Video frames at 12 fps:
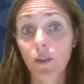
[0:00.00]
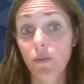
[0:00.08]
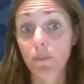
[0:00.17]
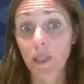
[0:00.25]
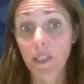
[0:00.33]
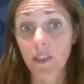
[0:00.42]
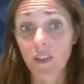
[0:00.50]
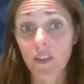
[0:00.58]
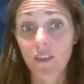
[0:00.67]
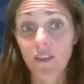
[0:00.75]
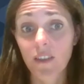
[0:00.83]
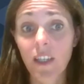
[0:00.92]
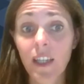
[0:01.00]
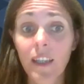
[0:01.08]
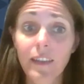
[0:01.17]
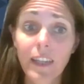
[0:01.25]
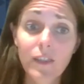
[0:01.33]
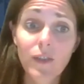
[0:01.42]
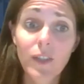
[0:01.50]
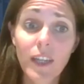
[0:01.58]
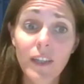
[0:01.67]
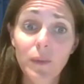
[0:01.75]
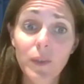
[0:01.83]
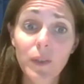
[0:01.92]
of patients. Next to
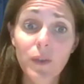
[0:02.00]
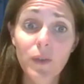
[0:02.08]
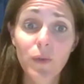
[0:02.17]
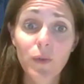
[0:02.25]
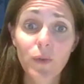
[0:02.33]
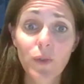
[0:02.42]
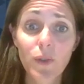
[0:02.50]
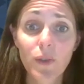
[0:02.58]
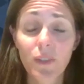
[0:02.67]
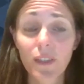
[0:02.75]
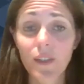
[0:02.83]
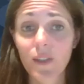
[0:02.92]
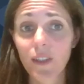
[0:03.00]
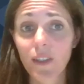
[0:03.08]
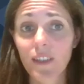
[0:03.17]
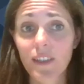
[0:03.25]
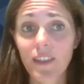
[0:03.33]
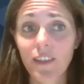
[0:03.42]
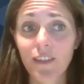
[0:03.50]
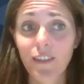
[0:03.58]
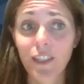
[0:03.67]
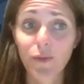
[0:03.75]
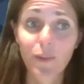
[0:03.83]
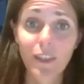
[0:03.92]
that, we also do survey studies and
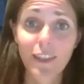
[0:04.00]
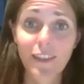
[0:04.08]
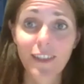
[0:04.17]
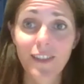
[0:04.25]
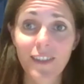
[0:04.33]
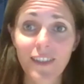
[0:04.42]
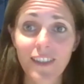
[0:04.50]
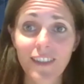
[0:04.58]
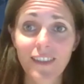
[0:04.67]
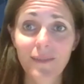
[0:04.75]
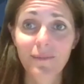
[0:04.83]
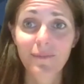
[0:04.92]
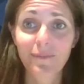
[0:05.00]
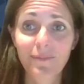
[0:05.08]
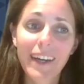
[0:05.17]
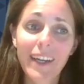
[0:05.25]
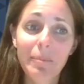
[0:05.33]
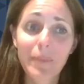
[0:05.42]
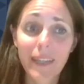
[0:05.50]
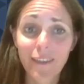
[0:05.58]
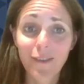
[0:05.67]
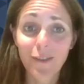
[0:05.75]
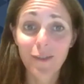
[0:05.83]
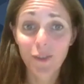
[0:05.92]
naturalistic studies. I
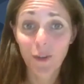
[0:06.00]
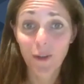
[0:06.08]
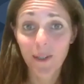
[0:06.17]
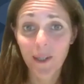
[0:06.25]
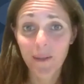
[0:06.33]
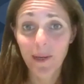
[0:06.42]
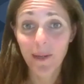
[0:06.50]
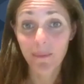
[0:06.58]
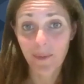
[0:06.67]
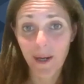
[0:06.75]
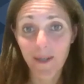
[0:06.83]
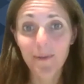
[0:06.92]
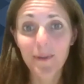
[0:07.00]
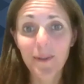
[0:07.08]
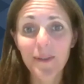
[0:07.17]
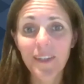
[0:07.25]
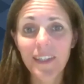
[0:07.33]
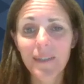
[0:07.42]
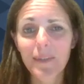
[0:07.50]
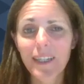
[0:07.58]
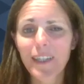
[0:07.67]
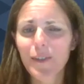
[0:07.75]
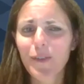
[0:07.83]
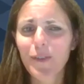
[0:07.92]
plan to talk about microdosing, but
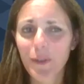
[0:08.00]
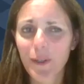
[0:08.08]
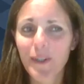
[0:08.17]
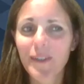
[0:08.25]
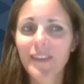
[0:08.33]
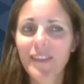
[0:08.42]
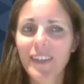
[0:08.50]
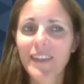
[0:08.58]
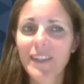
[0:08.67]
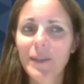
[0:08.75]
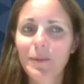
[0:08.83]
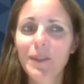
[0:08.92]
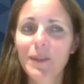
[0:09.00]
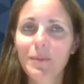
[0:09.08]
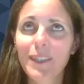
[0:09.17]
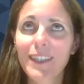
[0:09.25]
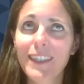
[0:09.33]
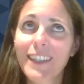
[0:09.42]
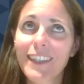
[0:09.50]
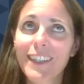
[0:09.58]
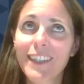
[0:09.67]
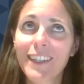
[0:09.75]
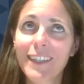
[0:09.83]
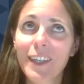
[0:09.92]
I also heard that there will be
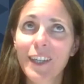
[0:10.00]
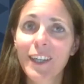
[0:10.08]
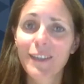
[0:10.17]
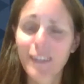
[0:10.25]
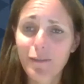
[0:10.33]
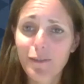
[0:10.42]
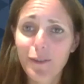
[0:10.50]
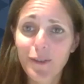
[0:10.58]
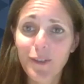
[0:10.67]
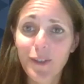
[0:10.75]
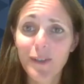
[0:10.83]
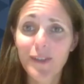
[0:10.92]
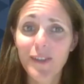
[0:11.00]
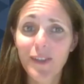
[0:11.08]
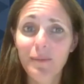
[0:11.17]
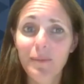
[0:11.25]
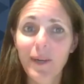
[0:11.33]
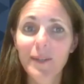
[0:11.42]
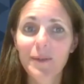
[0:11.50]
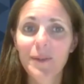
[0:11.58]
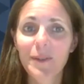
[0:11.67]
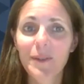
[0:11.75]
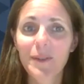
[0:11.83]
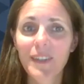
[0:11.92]
uh, several talks on
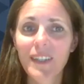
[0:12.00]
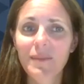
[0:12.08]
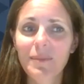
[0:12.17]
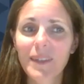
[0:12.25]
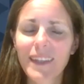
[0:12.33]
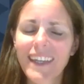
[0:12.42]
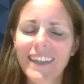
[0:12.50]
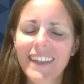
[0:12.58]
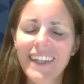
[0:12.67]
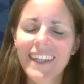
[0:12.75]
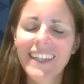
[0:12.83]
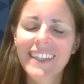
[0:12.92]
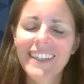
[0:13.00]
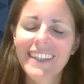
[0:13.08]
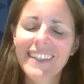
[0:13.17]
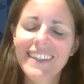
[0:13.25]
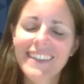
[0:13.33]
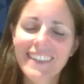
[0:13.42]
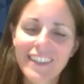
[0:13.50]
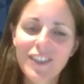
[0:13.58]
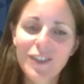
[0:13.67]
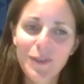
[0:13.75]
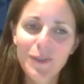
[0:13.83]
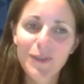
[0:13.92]
microdosing, but then I did
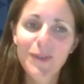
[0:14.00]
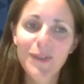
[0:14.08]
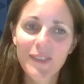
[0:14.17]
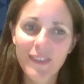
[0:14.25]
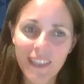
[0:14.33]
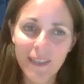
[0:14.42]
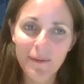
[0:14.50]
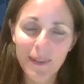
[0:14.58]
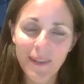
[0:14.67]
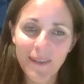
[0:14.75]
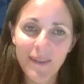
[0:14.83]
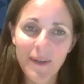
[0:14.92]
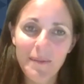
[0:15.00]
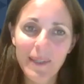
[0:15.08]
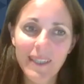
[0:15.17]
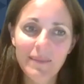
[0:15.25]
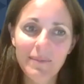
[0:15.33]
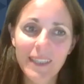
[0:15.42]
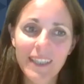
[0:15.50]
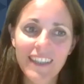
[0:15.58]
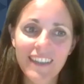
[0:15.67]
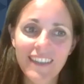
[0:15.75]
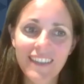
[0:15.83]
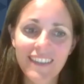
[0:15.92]
choose to stick with the topic
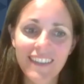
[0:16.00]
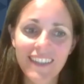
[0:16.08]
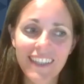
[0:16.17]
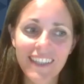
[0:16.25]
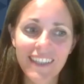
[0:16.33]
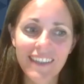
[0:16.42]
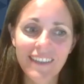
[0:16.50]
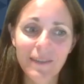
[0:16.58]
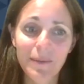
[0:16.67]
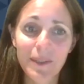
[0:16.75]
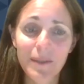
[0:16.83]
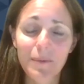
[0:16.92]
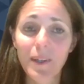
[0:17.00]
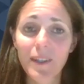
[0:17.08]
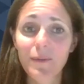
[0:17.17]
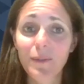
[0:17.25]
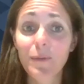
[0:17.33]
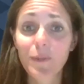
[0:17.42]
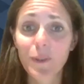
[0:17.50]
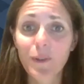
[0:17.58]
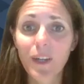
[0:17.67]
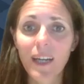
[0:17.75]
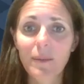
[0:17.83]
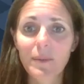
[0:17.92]
because uh, you know, we are one of the few
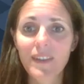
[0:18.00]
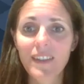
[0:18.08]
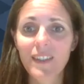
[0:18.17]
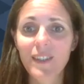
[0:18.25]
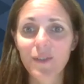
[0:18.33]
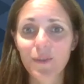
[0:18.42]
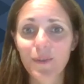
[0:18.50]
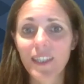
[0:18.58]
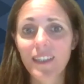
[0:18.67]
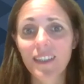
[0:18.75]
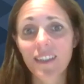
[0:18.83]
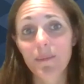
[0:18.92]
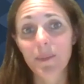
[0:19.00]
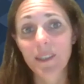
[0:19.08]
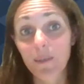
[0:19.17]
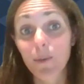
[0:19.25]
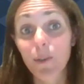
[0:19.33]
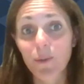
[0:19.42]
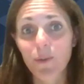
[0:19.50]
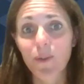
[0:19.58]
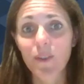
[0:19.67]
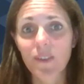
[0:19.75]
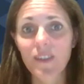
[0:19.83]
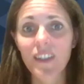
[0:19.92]
labs that are doing these
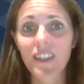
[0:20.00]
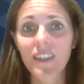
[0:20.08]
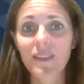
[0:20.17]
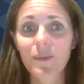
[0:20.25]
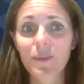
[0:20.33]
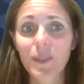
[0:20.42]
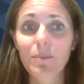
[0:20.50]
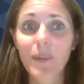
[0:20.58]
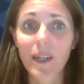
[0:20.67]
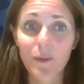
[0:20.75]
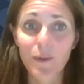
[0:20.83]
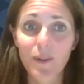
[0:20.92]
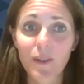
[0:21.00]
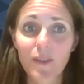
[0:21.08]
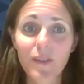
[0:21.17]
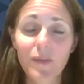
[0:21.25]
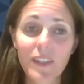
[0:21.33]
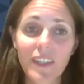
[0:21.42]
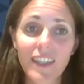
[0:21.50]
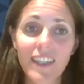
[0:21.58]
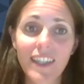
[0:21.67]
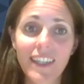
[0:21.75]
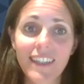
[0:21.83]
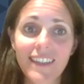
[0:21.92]
placebo-controlled studies with microdoses of
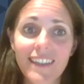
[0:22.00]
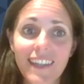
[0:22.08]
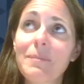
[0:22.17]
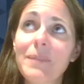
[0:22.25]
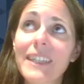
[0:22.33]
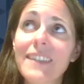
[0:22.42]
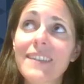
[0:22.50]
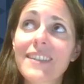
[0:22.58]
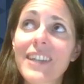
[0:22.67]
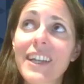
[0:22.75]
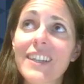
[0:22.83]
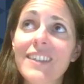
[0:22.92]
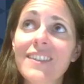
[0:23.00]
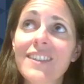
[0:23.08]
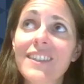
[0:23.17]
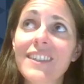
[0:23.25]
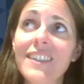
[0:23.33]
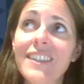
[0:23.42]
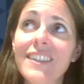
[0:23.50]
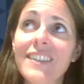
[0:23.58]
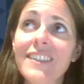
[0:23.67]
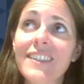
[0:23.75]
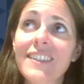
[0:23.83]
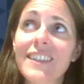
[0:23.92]
psychedelics. The biggest challenge
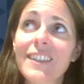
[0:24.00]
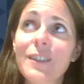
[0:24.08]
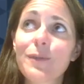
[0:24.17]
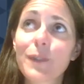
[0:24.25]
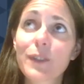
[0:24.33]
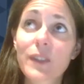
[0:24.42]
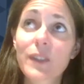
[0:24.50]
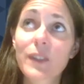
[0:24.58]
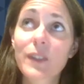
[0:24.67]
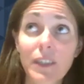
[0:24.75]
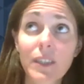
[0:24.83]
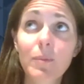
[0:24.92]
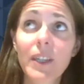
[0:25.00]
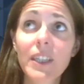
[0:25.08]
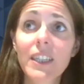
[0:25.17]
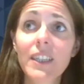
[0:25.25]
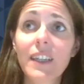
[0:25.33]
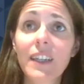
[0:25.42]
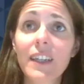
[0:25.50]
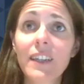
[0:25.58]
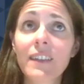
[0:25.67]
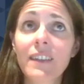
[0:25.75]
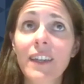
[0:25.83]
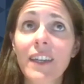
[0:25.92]
is uh, first having the money
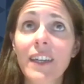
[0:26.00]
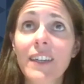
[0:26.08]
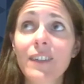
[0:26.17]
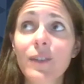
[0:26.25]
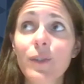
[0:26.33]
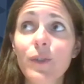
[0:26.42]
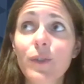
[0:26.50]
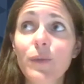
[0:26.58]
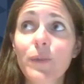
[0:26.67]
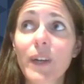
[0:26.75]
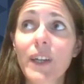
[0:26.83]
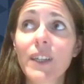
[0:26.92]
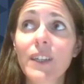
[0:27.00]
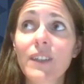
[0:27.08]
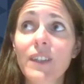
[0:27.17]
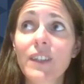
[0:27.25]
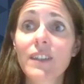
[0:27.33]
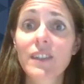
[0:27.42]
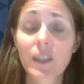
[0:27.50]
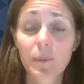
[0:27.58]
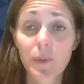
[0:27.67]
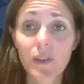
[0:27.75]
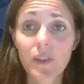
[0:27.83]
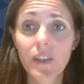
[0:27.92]
and then also finding the
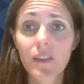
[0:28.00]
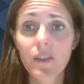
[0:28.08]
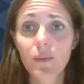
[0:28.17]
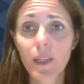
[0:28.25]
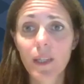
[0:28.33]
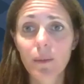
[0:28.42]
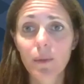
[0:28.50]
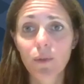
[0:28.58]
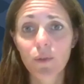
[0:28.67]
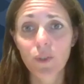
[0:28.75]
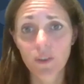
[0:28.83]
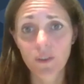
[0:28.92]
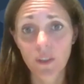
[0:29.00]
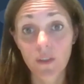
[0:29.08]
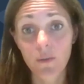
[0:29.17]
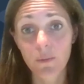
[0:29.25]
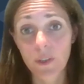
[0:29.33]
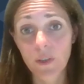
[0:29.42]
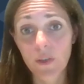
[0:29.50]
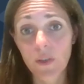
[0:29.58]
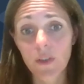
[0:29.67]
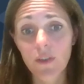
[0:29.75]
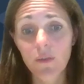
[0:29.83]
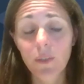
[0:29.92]
substances to be able to conduct the
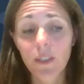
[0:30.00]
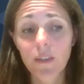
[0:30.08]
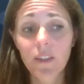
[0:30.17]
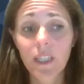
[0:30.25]
research with,